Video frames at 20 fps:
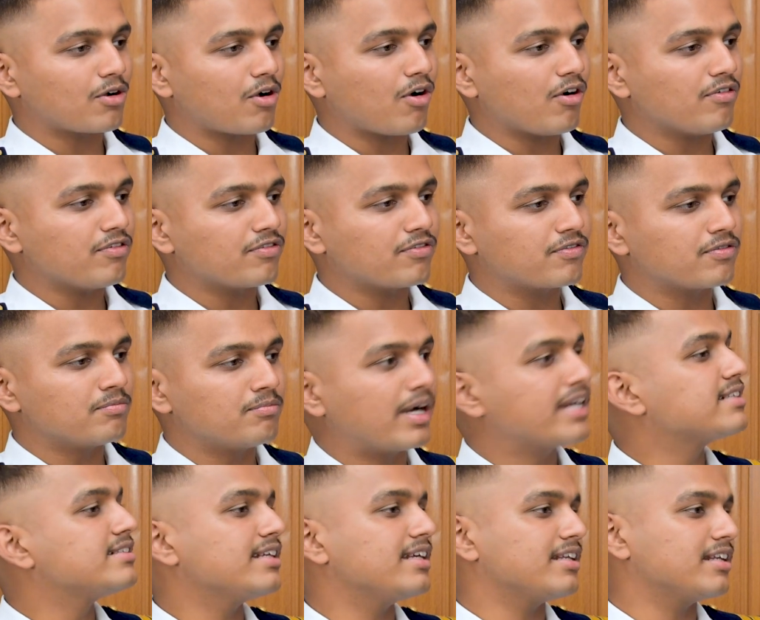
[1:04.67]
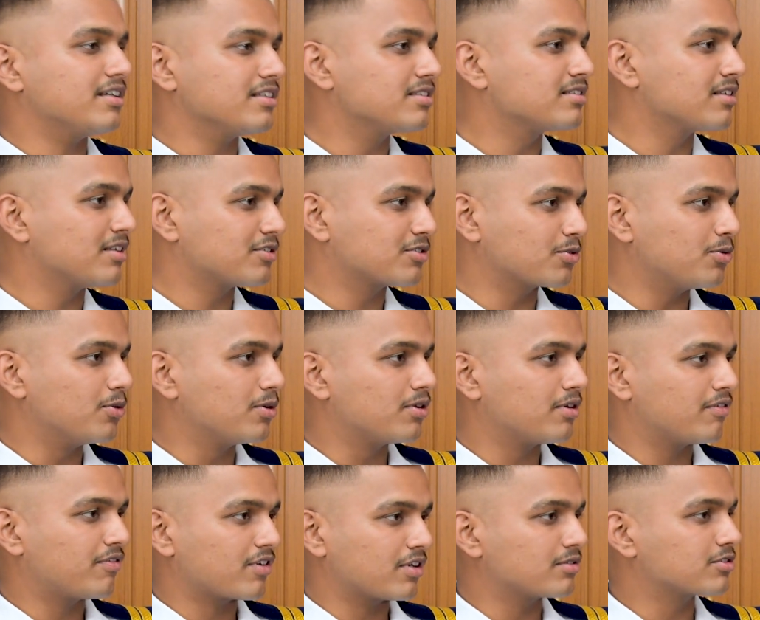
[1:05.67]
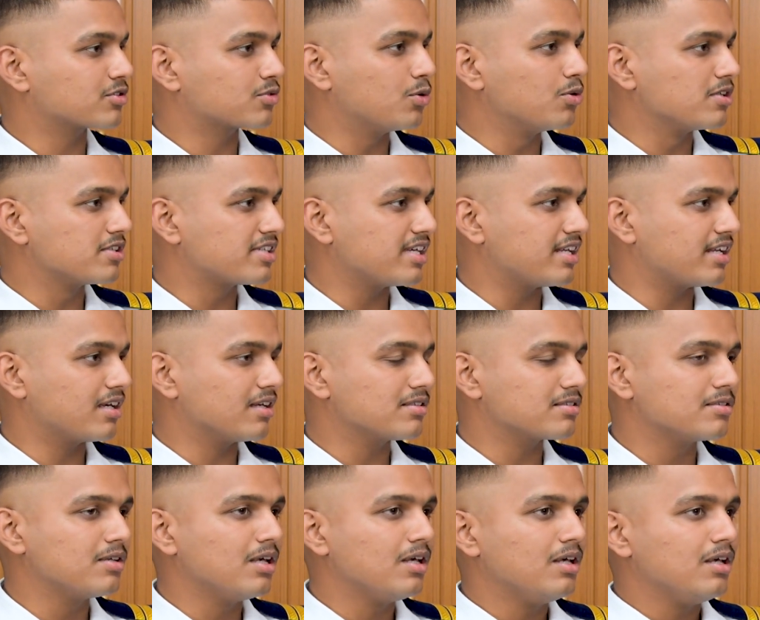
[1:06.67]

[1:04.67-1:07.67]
of my seniors, school seniors.